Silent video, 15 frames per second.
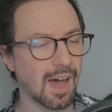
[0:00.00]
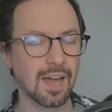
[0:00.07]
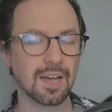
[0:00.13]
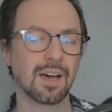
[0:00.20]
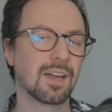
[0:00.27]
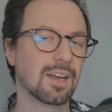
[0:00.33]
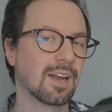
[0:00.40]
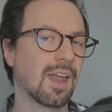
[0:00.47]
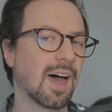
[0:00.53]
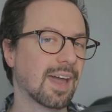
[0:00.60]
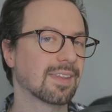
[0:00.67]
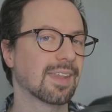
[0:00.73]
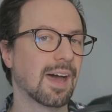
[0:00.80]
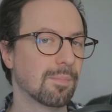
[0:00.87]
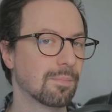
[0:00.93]
I kind of
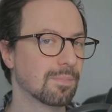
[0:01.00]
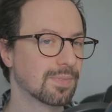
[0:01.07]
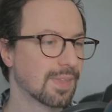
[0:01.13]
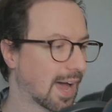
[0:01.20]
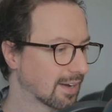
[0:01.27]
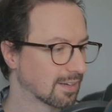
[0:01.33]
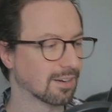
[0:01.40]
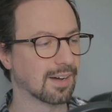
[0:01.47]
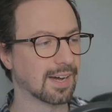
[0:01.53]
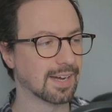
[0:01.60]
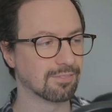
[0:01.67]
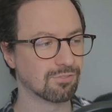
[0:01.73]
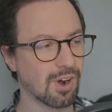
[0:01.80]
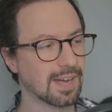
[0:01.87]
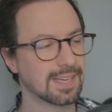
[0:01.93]
like that that
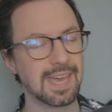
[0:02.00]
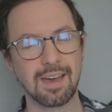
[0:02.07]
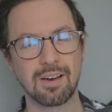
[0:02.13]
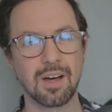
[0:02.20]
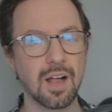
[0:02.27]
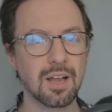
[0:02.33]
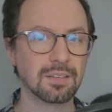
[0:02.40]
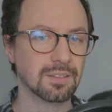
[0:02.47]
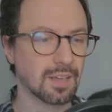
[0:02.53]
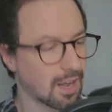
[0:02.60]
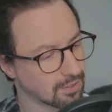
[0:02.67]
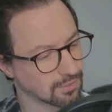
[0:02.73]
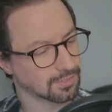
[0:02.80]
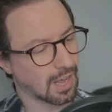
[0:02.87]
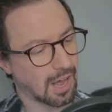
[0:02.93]
guy, right? Yeah, I'll
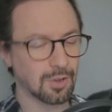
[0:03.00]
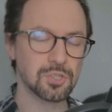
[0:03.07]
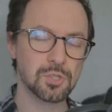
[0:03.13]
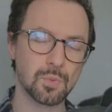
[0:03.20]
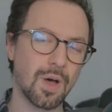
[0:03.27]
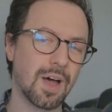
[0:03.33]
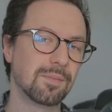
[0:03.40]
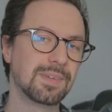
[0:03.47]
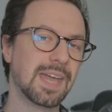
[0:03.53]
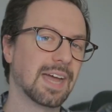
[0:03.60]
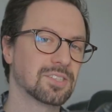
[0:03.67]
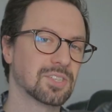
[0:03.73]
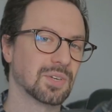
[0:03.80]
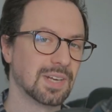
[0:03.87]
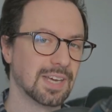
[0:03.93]
I'll I'll swipe
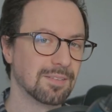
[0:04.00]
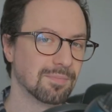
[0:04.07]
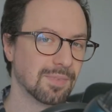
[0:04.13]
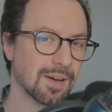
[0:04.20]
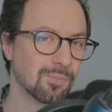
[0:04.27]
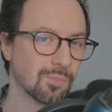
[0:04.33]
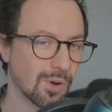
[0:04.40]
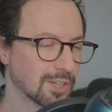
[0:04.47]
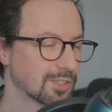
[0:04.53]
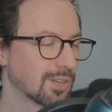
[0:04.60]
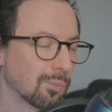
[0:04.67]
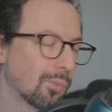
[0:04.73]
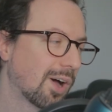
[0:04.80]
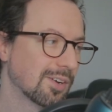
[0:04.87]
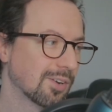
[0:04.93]
yes on him, and why
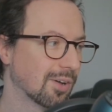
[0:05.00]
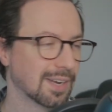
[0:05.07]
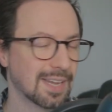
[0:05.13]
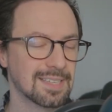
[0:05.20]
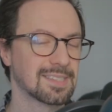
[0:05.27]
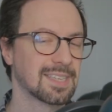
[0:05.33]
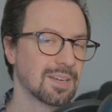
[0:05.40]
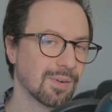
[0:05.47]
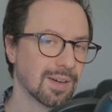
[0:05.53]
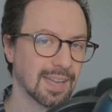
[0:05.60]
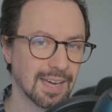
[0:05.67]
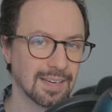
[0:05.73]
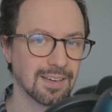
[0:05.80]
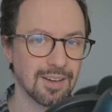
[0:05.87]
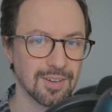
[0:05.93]
why not? Let's see where
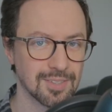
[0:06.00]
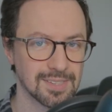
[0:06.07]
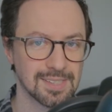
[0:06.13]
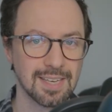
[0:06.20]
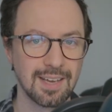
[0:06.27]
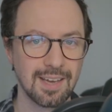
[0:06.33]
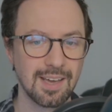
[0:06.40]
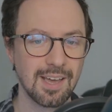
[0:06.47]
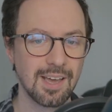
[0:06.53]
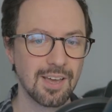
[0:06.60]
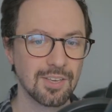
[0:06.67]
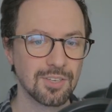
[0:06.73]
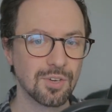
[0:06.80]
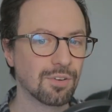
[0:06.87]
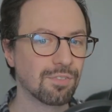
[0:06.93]
that goes
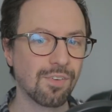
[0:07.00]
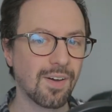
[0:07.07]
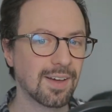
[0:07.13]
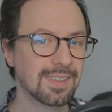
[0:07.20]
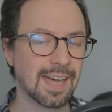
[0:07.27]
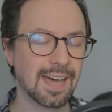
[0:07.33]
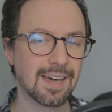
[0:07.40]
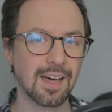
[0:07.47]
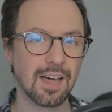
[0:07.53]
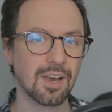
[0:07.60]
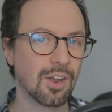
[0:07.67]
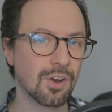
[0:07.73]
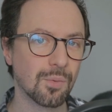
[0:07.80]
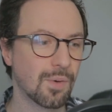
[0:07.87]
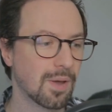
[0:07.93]
you'll find that a
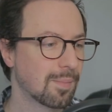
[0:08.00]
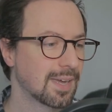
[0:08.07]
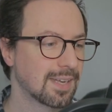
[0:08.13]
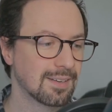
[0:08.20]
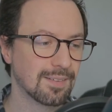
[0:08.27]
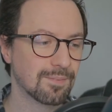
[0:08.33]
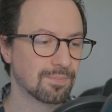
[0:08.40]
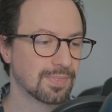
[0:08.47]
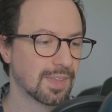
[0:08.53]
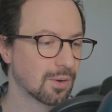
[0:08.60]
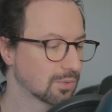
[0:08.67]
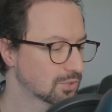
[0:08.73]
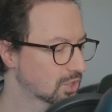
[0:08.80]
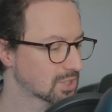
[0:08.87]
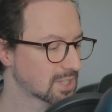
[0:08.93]
lot of women
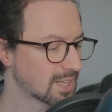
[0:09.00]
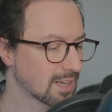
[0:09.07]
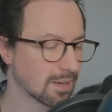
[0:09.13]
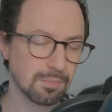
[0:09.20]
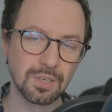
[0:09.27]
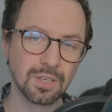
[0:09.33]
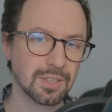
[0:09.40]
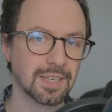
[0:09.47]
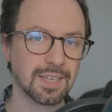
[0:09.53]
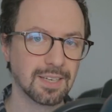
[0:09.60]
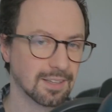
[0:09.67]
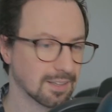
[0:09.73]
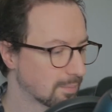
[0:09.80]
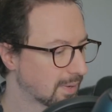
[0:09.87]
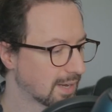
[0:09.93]
they'll just end up
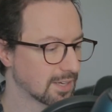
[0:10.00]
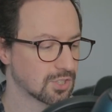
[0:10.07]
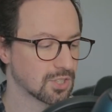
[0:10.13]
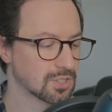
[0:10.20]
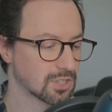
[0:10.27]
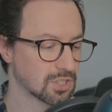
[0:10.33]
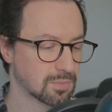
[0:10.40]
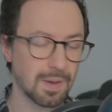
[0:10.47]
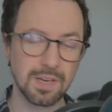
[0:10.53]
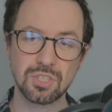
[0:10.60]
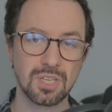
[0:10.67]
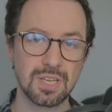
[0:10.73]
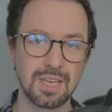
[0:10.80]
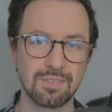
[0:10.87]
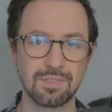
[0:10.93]
looking at the pictures
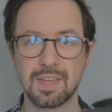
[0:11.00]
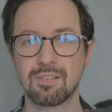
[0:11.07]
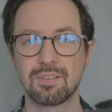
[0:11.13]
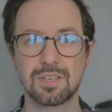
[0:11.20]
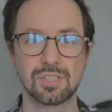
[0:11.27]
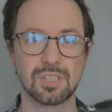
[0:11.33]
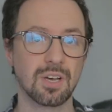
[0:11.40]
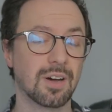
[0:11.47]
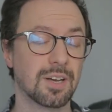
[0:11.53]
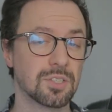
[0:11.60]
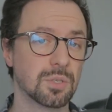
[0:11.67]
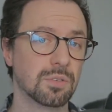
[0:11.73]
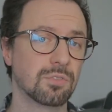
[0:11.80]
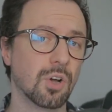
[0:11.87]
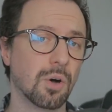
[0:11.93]
especially if there is
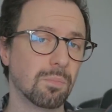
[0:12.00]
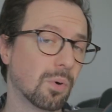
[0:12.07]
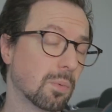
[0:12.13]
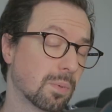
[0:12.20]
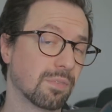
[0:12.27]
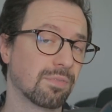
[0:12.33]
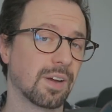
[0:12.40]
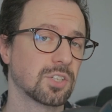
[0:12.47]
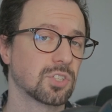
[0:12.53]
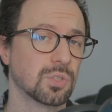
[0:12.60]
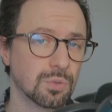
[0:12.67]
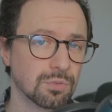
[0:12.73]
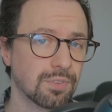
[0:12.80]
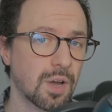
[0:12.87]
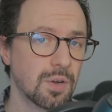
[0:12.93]
guys who've got more
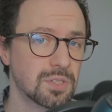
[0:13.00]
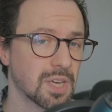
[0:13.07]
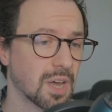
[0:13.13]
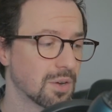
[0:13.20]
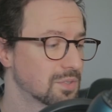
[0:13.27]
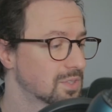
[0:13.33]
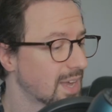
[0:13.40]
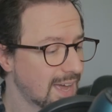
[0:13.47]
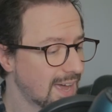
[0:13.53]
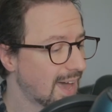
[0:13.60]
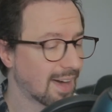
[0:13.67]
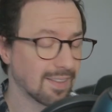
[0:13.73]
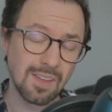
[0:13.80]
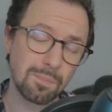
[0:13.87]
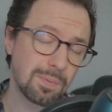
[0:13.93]
professional photos
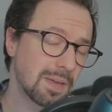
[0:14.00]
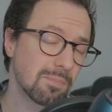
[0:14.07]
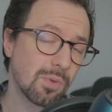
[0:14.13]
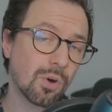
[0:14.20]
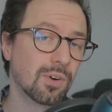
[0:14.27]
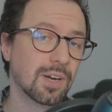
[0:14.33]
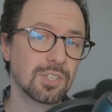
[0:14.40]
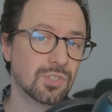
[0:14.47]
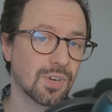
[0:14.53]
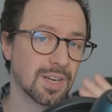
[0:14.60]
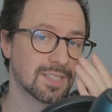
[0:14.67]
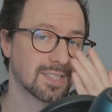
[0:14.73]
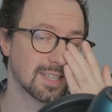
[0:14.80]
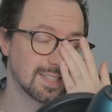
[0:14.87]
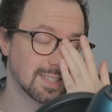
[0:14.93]
and they'll be more
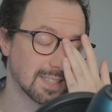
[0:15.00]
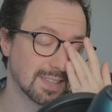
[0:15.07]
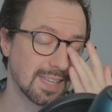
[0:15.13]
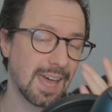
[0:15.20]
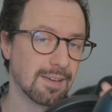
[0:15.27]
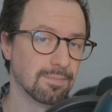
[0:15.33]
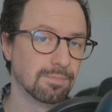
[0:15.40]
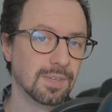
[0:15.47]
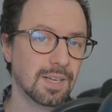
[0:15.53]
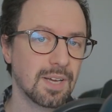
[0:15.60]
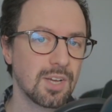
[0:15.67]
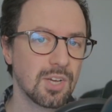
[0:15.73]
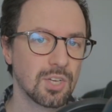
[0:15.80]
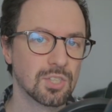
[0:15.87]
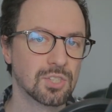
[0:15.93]
interested in them
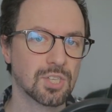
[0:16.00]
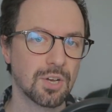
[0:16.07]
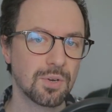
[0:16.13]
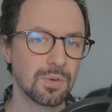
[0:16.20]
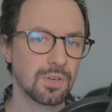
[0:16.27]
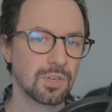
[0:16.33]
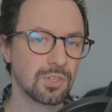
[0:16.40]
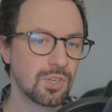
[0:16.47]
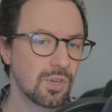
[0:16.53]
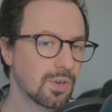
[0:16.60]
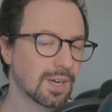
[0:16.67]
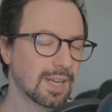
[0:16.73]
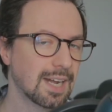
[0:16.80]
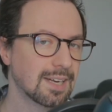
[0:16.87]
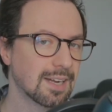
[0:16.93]
so you
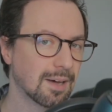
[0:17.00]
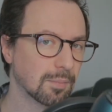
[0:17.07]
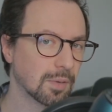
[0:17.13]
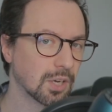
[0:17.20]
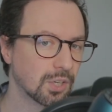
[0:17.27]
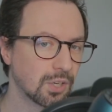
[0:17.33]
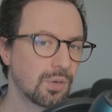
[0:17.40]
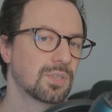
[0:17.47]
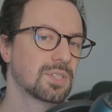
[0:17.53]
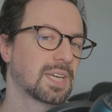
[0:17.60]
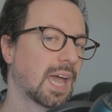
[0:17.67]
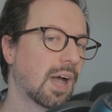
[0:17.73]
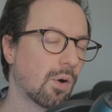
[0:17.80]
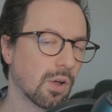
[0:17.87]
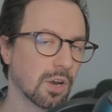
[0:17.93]
can end up
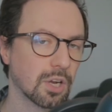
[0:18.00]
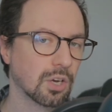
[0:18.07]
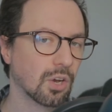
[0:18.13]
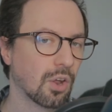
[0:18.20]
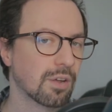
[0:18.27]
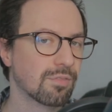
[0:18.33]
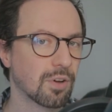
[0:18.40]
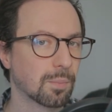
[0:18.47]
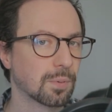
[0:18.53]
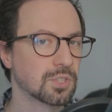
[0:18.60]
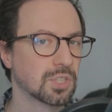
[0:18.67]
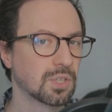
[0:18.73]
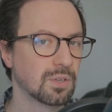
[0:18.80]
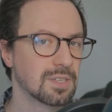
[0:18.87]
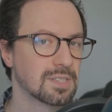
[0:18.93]
losing out on a lot of
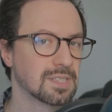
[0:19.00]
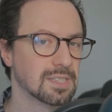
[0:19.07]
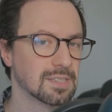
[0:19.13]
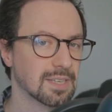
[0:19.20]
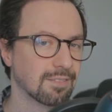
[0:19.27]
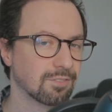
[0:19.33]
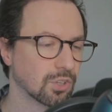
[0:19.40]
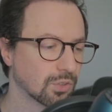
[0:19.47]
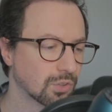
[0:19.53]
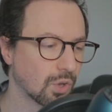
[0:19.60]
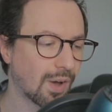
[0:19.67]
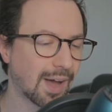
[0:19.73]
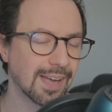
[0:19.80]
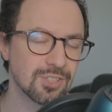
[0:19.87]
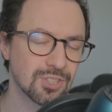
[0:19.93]
opportunities if you're
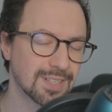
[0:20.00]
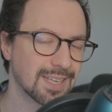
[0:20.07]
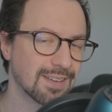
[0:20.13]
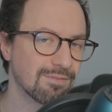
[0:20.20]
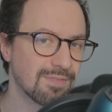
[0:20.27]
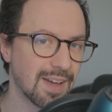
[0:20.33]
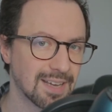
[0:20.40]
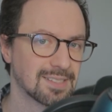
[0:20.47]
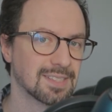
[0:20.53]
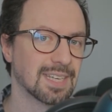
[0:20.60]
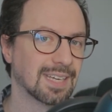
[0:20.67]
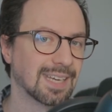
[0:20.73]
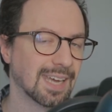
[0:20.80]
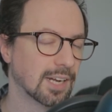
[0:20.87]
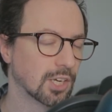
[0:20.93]
not actually
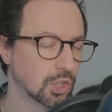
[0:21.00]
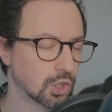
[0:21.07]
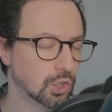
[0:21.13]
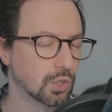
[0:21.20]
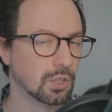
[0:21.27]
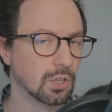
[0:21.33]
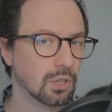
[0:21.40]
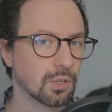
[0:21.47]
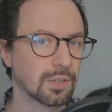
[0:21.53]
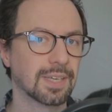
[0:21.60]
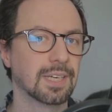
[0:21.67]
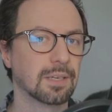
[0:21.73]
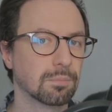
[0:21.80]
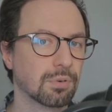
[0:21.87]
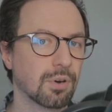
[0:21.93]
investing in a good
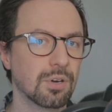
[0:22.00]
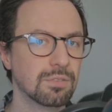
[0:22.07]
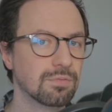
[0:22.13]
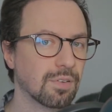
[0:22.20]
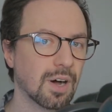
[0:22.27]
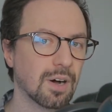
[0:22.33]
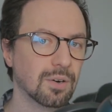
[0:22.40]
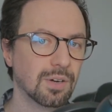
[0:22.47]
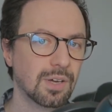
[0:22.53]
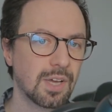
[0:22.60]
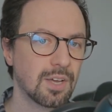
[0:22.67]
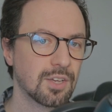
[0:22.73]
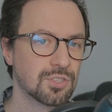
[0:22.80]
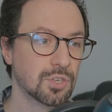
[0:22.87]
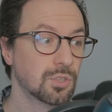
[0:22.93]
looking profile
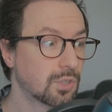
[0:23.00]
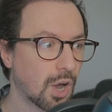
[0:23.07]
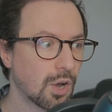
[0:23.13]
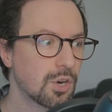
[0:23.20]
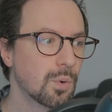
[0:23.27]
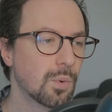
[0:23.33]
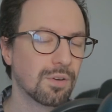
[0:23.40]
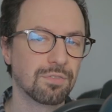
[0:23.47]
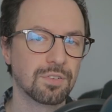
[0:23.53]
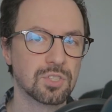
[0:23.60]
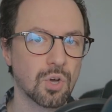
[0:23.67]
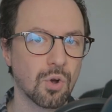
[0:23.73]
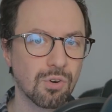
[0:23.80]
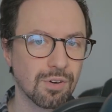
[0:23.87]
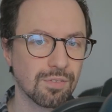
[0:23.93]
so go to a
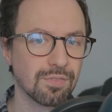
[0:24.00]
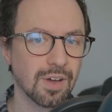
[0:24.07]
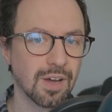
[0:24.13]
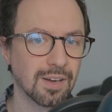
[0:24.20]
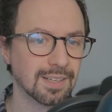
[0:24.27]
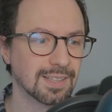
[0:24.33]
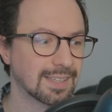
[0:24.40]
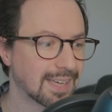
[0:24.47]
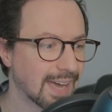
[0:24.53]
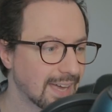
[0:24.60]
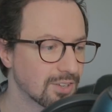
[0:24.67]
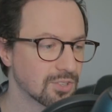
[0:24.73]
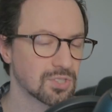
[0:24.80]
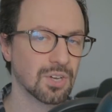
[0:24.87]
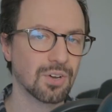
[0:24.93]
photographer
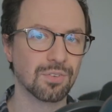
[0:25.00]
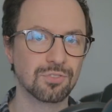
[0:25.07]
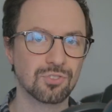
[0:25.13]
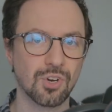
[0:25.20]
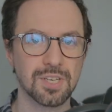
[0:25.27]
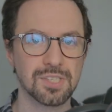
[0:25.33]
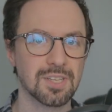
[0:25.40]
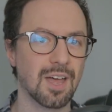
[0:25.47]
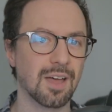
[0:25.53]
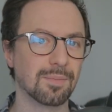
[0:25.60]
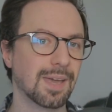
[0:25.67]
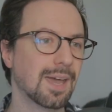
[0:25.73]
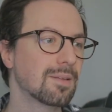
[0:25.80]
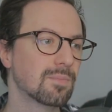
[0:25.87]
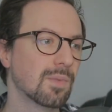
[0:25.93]
get yourself dressed
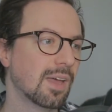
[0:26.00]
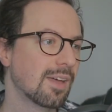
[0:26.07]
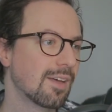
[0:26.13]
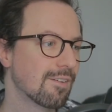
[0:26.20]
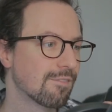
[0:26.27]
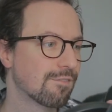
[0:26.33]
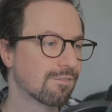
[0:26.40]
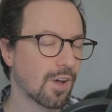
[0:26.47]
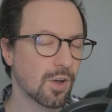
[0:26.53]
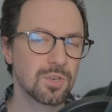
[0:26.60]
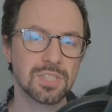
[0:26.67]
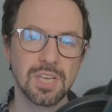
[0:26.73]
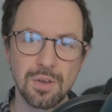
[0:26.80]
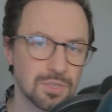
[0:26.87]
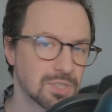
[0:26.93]
up get
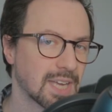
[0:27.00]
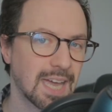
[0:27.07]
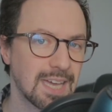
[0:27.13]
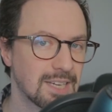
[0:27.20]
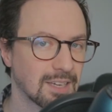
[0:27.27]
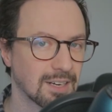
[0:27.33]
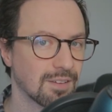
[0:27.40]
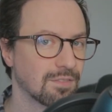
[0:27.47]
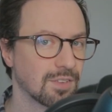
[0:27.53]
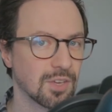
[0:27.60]
photos taken of